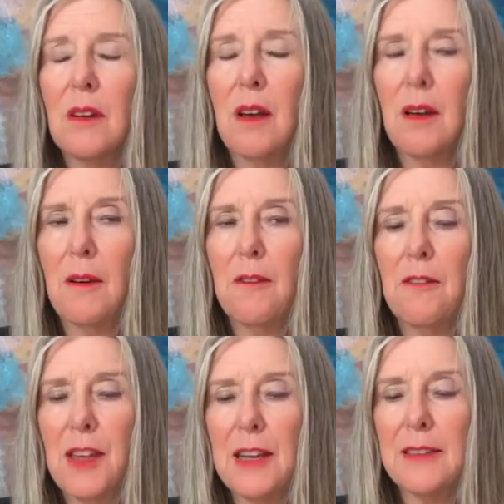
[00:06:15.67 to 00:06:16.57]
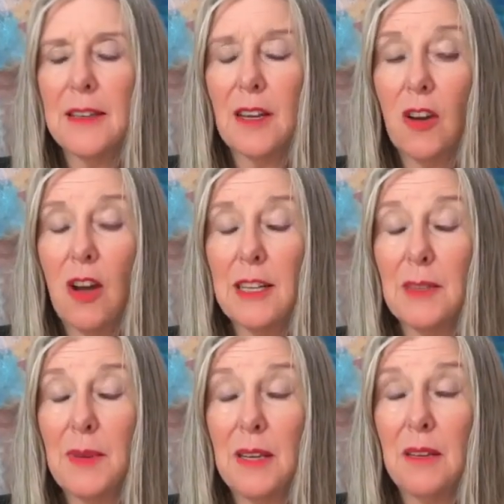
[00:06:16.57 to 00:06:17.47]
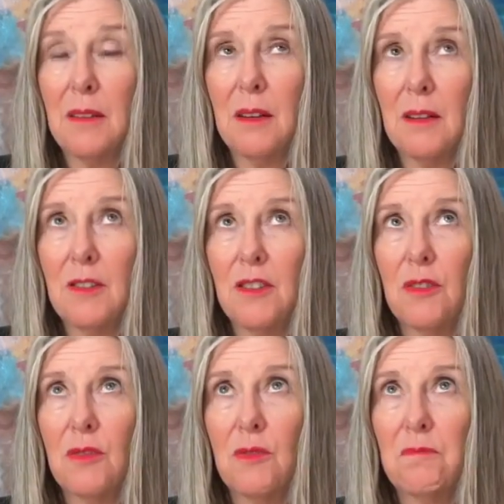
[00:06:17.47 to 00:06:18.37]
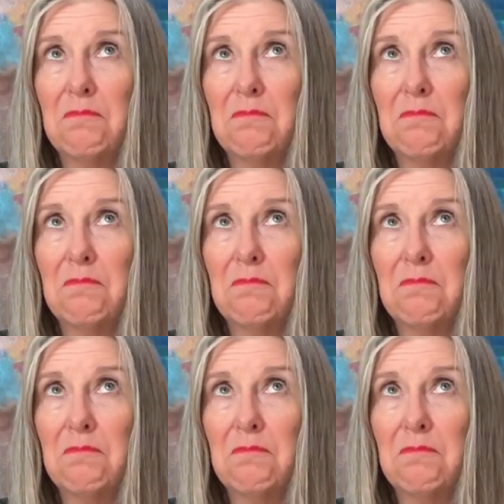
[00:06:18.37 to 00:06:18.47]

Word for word: uh, things that cause me uh, to